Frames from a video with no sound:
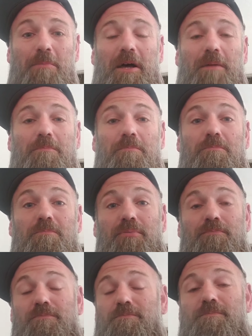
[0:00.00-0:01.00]

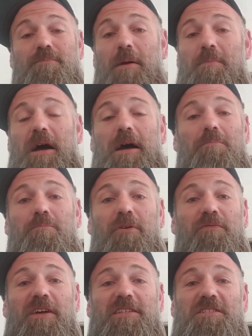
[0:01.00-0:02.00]
I'm not
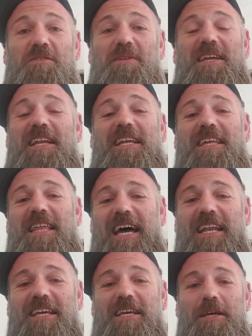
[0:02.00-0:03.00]
professing to be any of
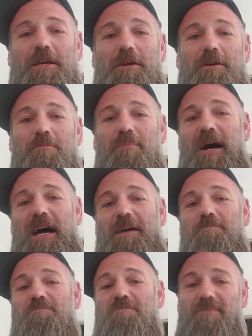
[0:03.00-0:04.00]
that.
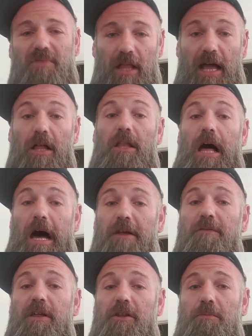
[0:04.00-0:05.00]
But like a lot
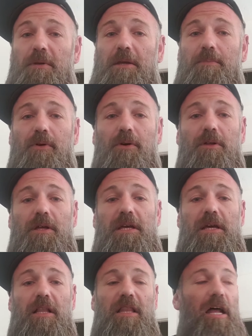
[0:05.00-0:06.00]
of other people,
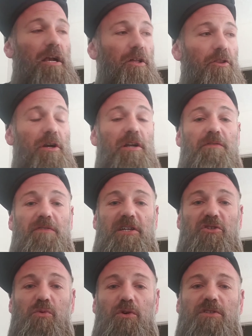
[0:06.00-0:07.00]
a lot of other
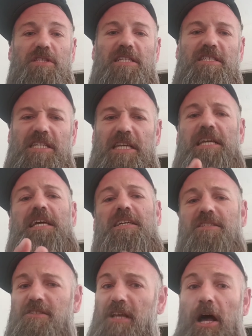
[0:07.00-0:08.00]
individuals, they see
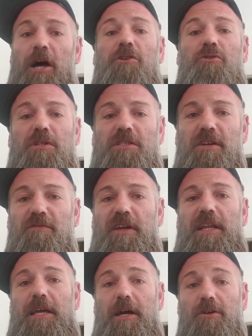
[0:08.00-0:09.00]
his hundreds of
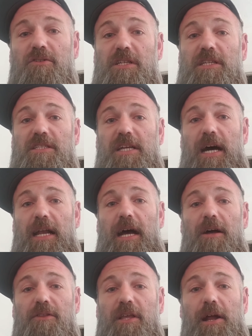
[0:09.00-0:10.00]
videos that he's got
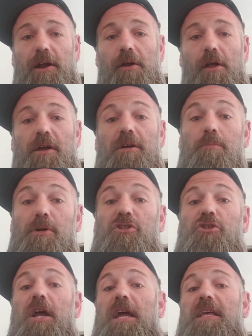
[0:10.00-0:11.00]
out there
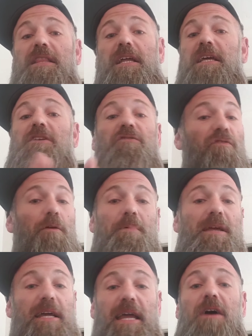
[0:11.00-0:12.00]
portraying that he's
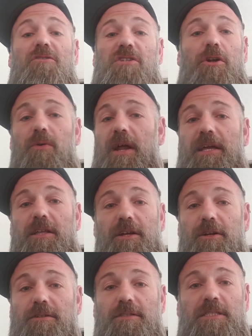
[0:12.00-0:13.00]
flipping accounts on a
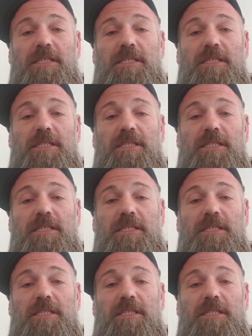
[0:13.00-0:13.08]
regular.